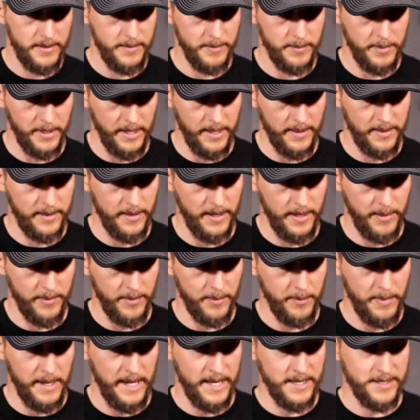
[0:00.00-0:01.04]
But I would
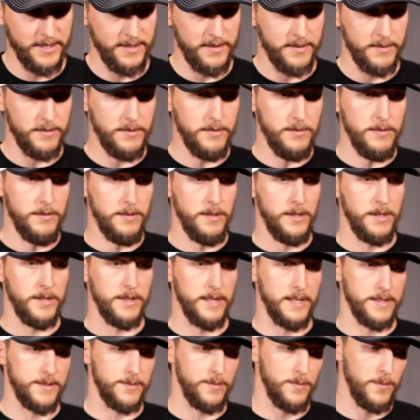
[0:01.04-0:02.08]
imagine
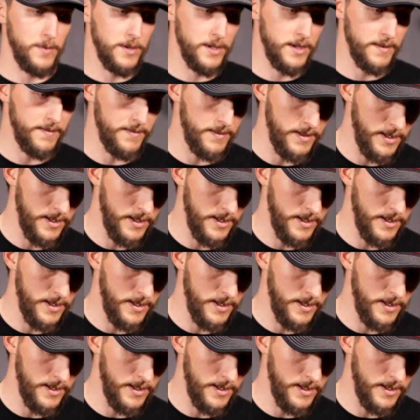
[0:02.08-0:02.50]
that's one of